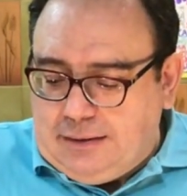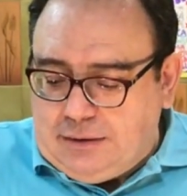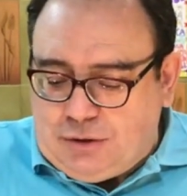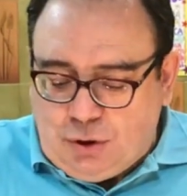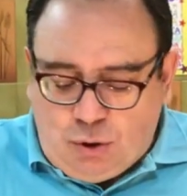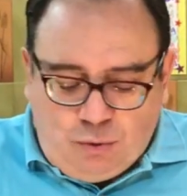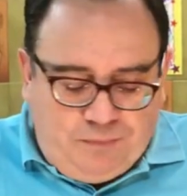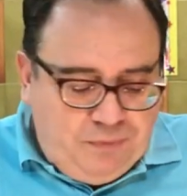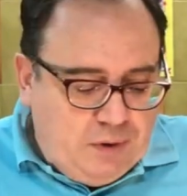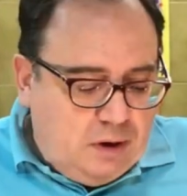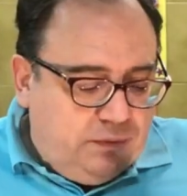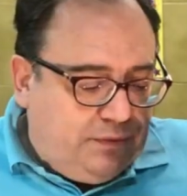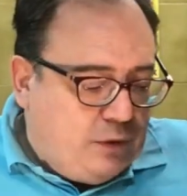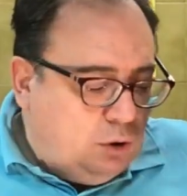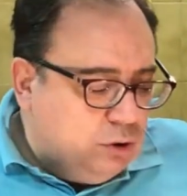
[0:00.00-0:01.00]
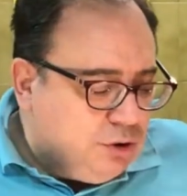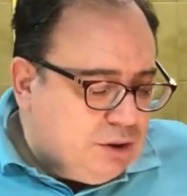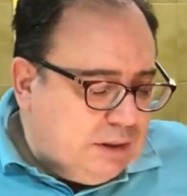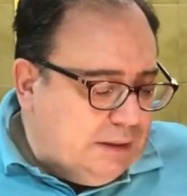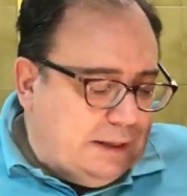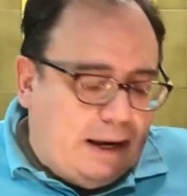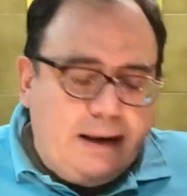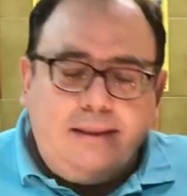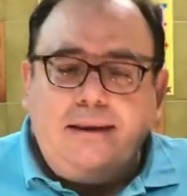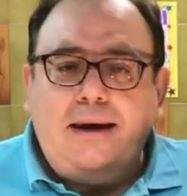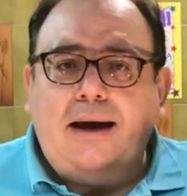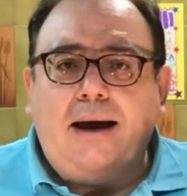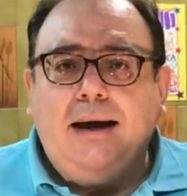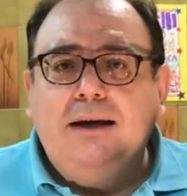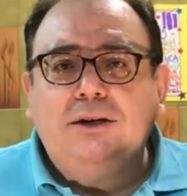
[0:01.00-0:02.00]
So of course the
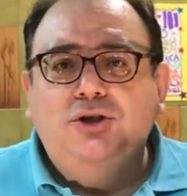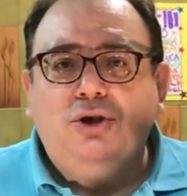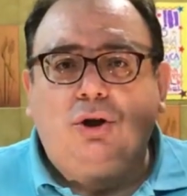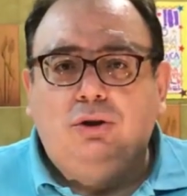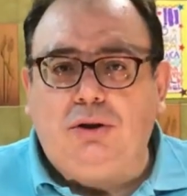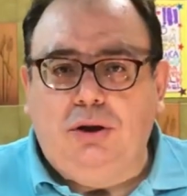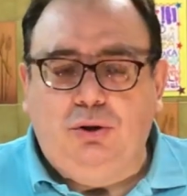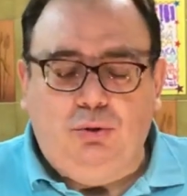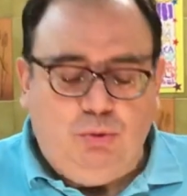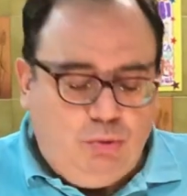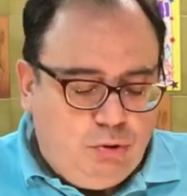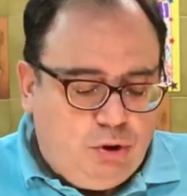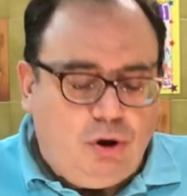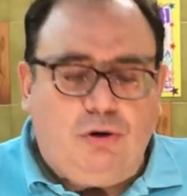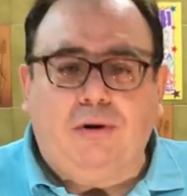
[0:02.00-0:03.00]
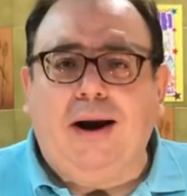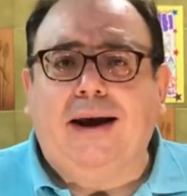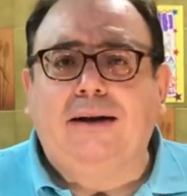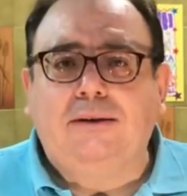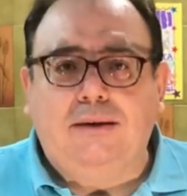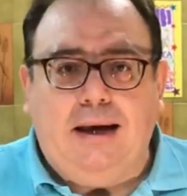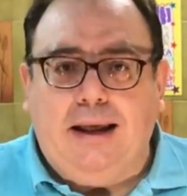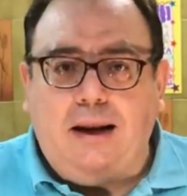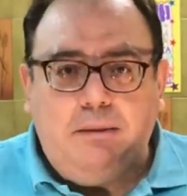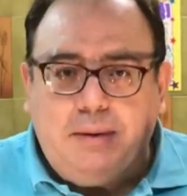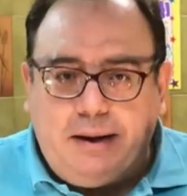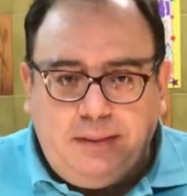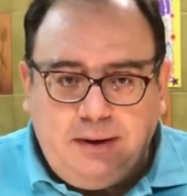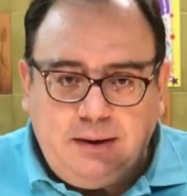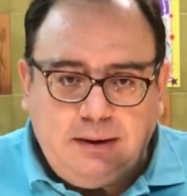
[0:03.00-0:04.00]
idea is not to correct
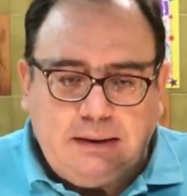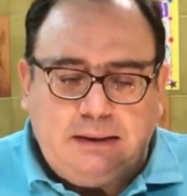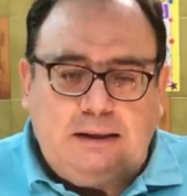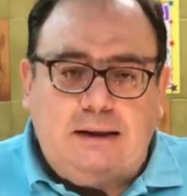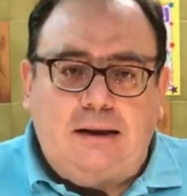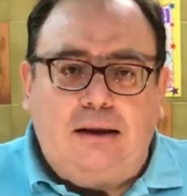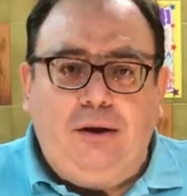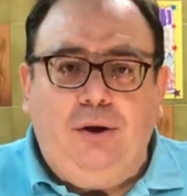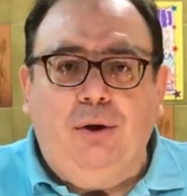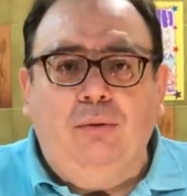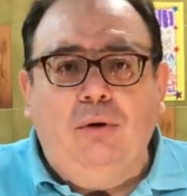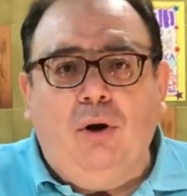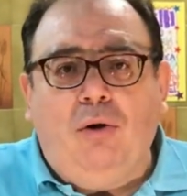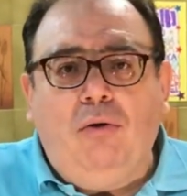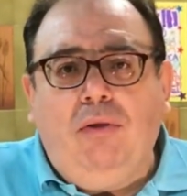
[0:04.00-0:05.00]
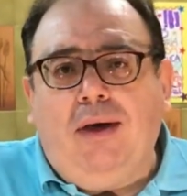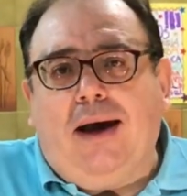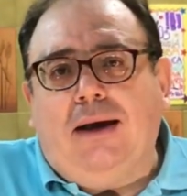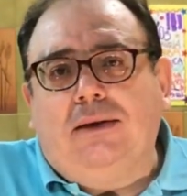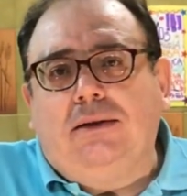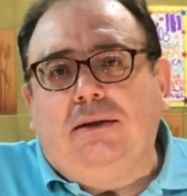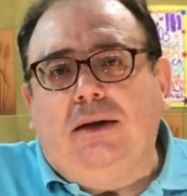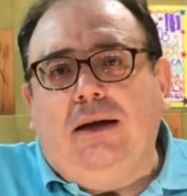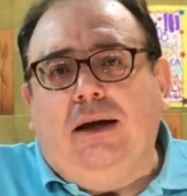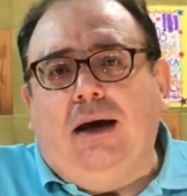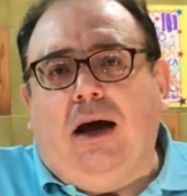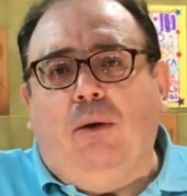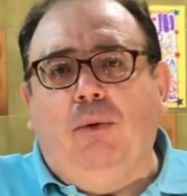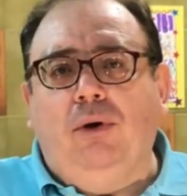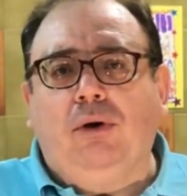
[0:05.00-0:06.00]
anybody. You know that
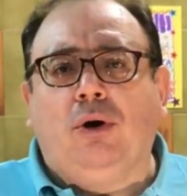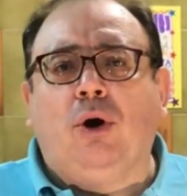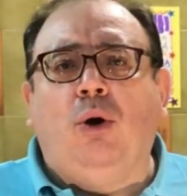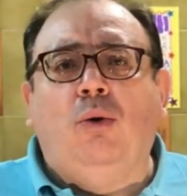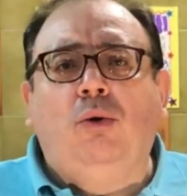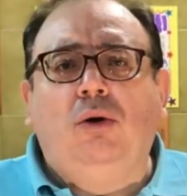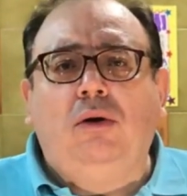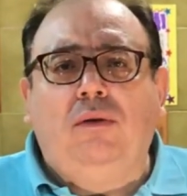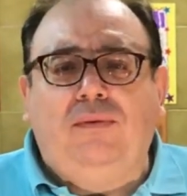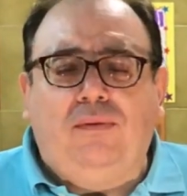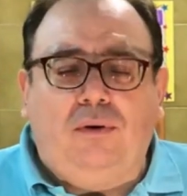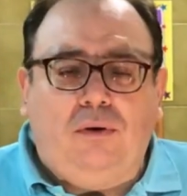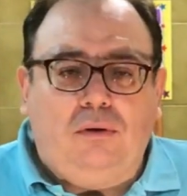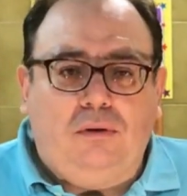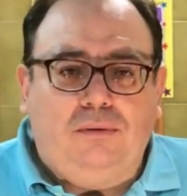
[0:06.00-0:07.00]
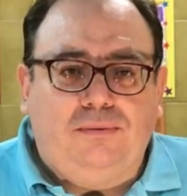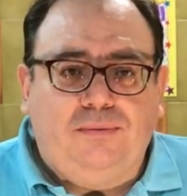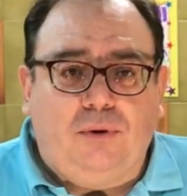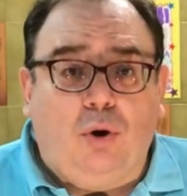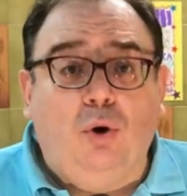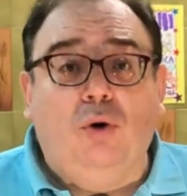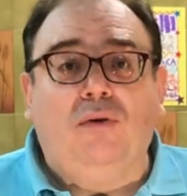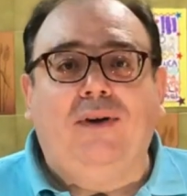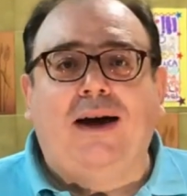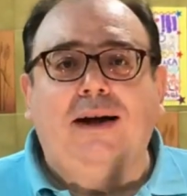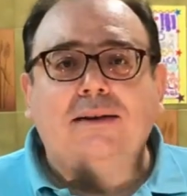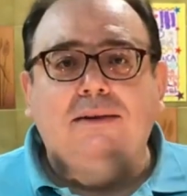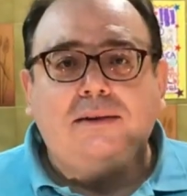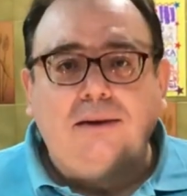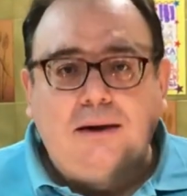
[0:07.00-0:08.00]
our goal of all of
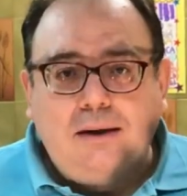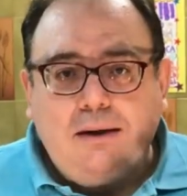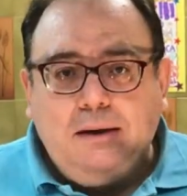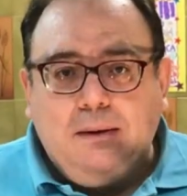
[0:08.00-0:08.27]
us